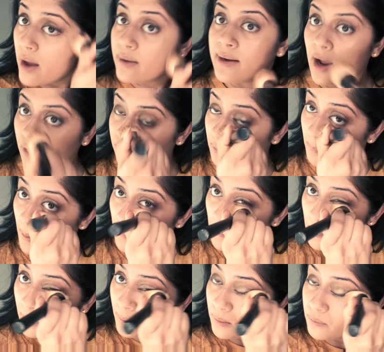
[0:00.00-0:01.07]
Now
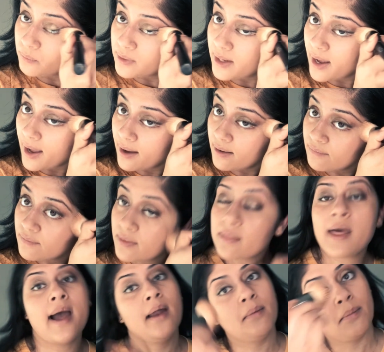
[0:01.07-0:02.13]
remember, we have
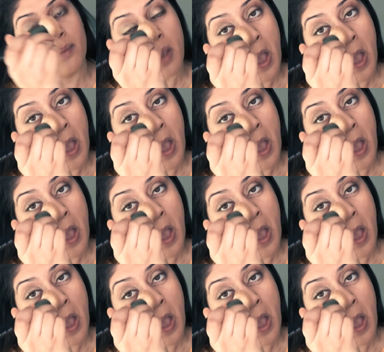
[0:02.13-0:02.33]
that